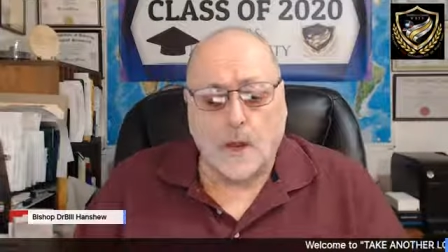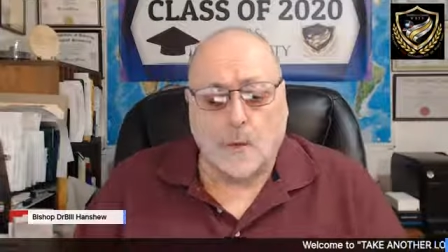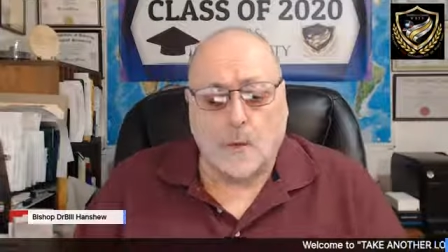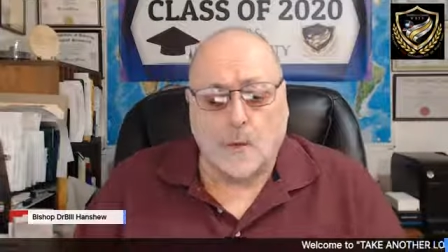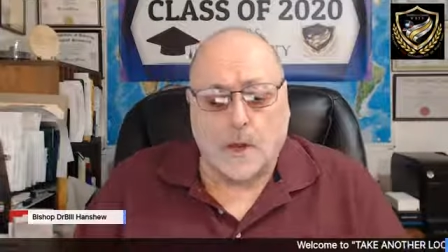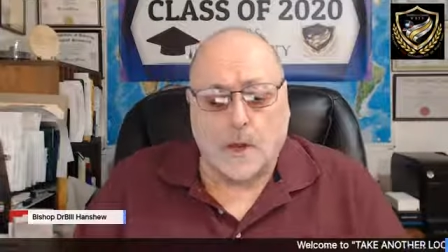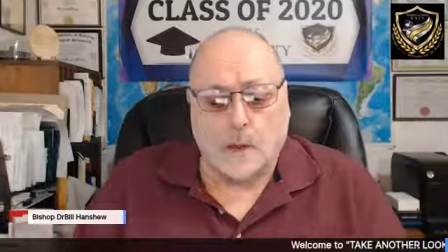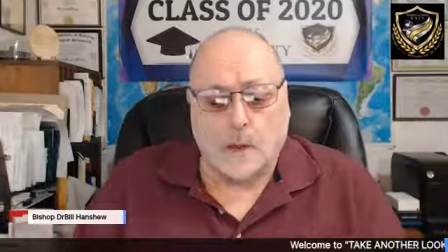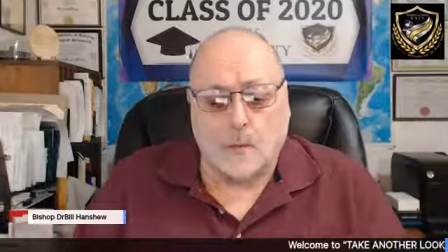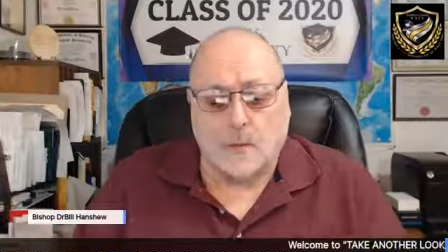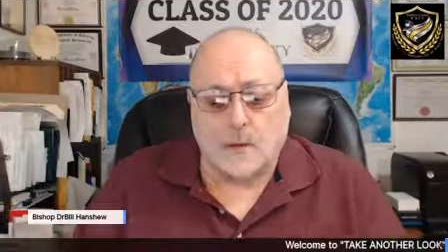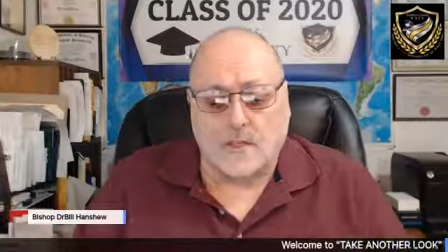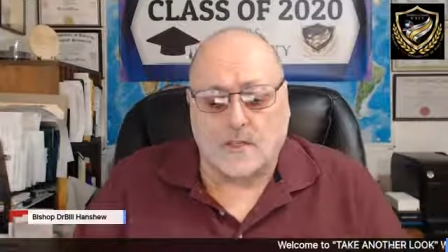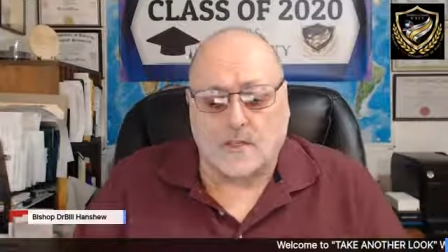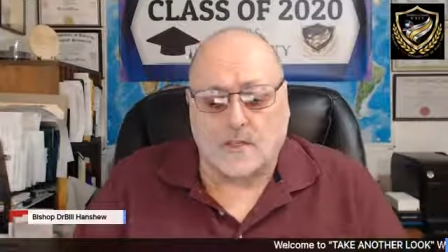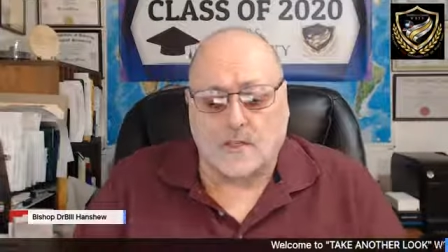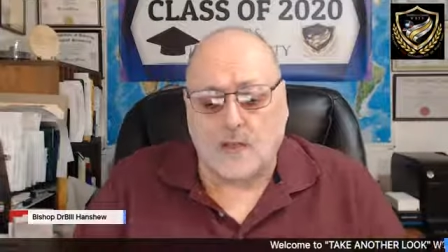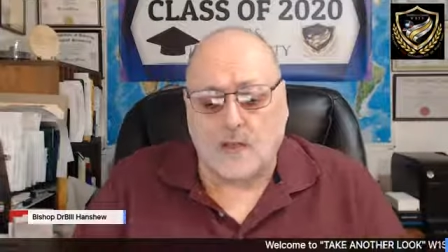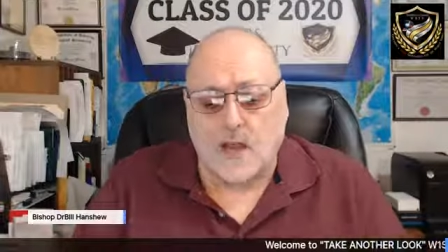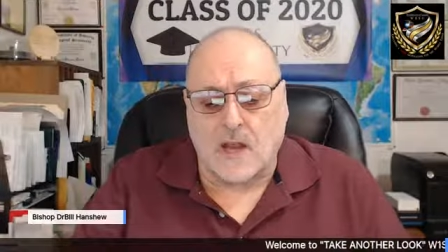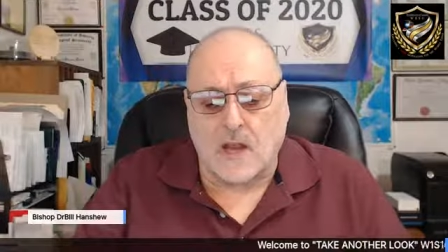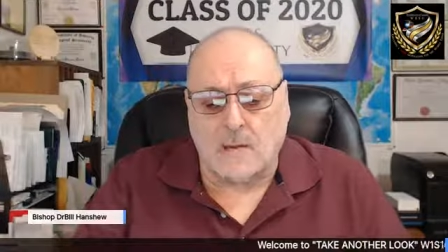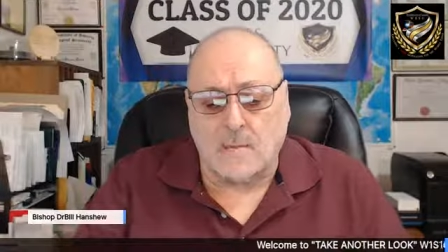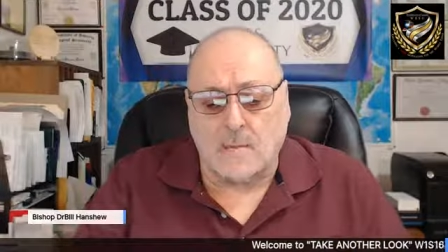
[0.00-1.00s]
we would
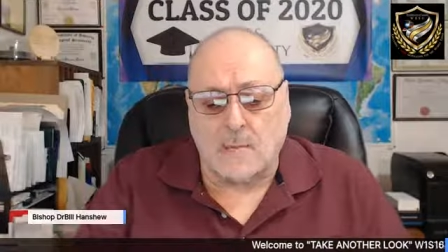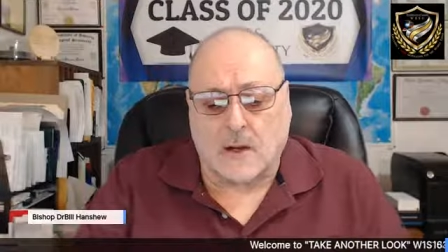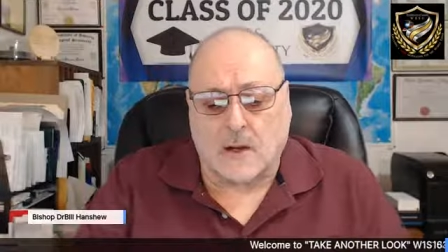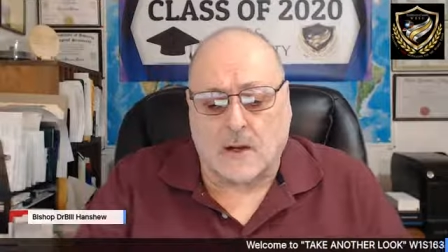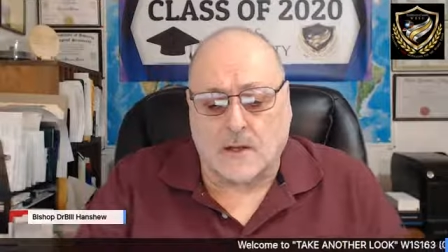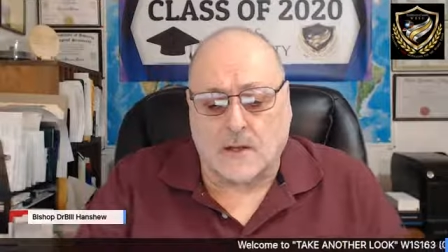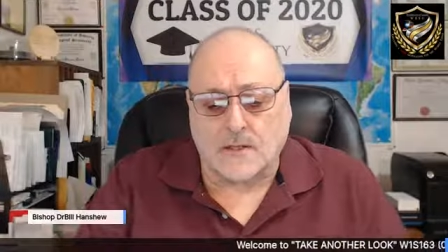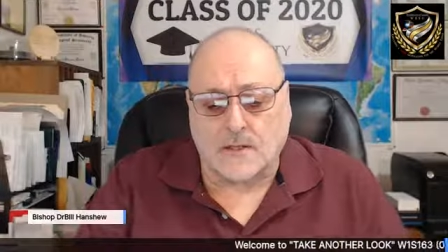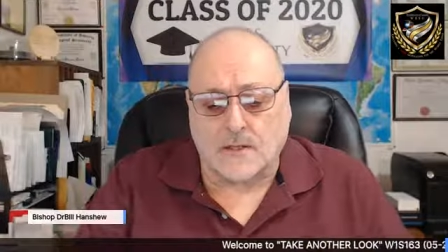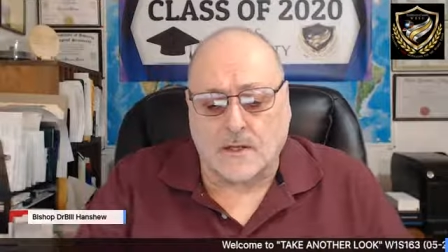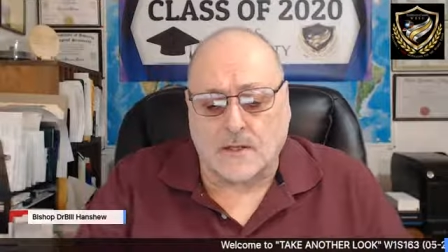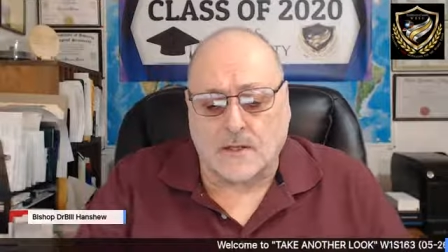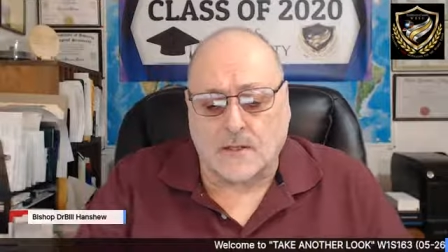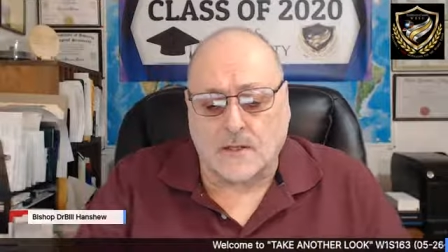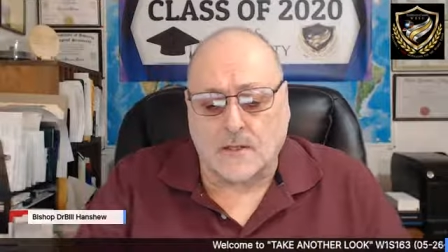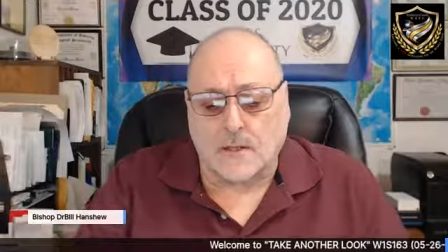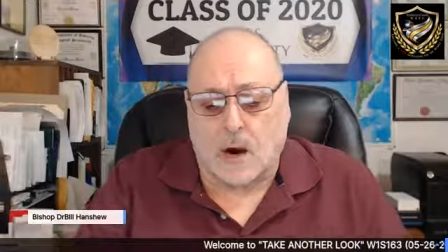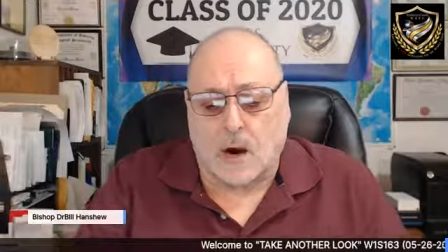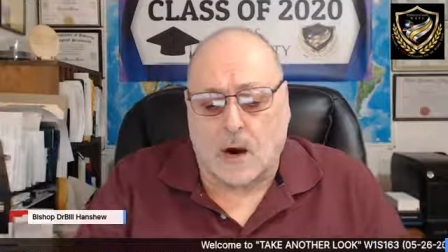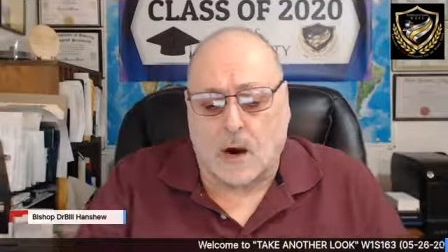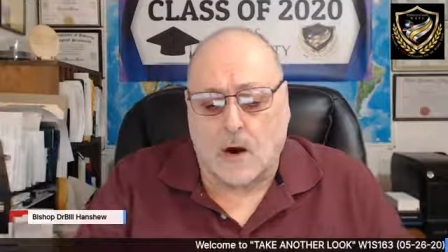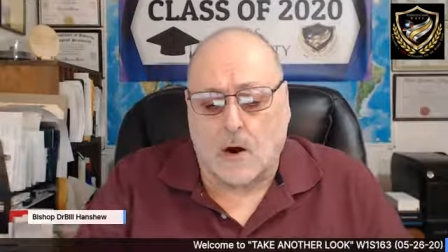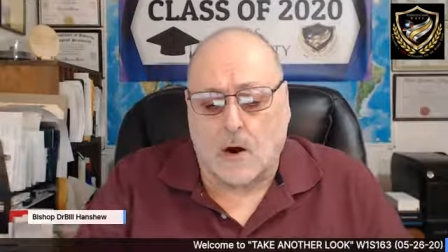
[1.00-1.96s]
stay because this is our